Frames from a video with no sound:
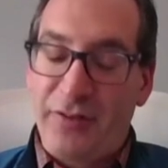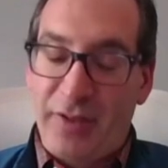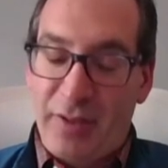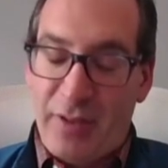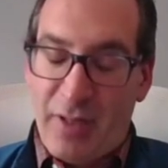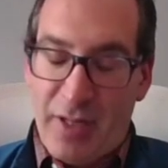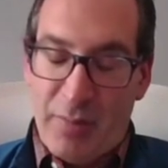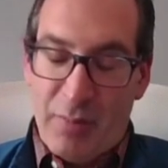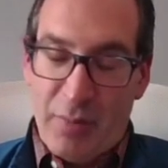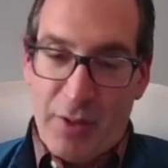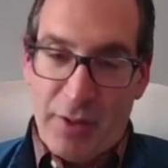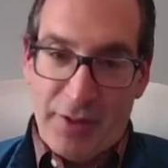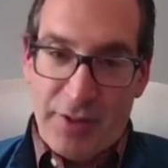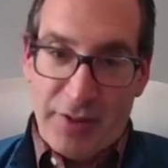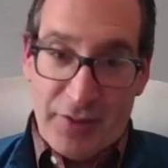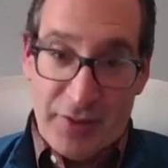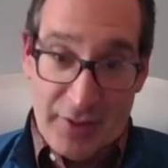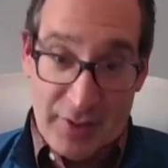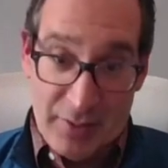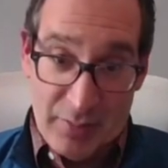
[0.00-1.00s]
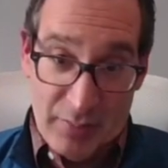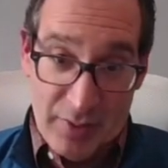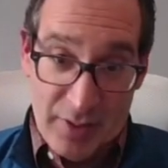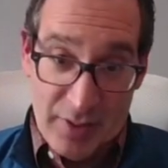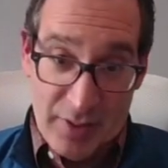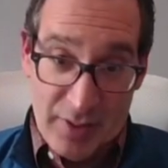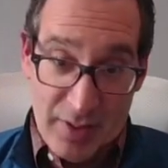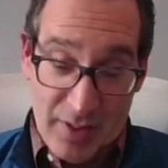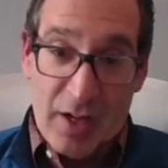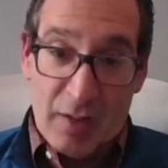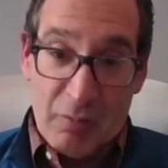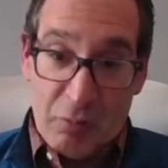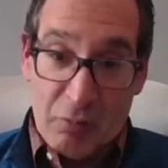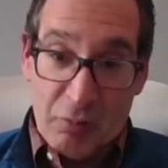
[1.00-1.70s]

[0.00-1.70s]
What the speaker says: And Marcus, it can be a